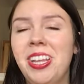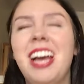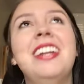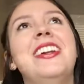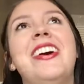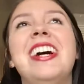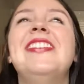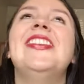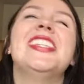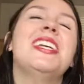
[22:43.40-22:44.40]
I don't know, I
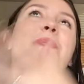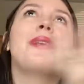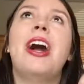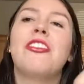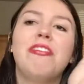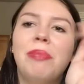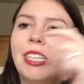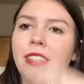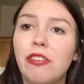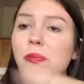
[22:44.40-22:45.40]
don't want to say proud of
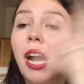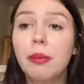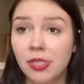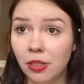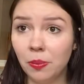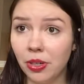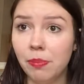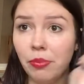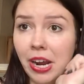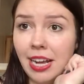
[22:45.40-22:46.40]
myself, but I'm super
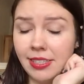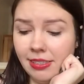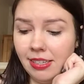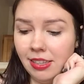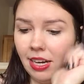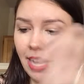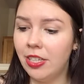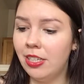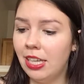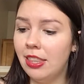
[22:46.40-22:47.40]
impressed that I
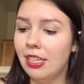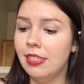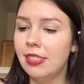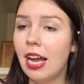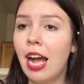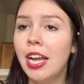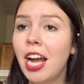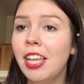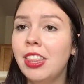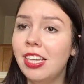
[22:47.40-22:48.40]
could get this. I
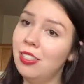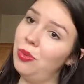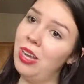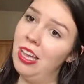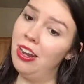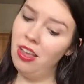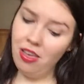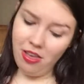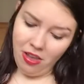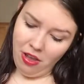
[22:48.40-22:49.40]
got this one
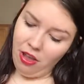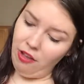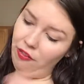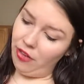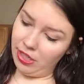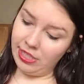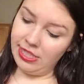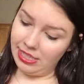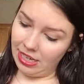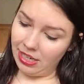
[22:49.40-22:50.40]
for
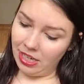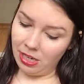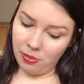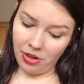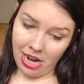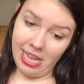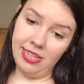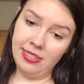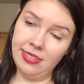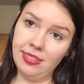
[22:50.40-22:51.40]
sticker
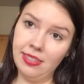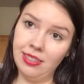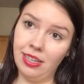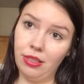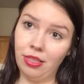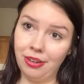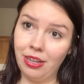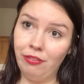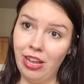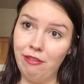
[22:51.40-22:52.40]
price, like
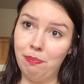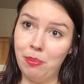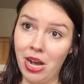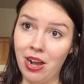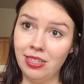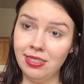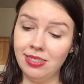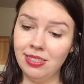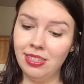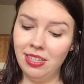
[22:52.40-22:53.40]
35 bucks.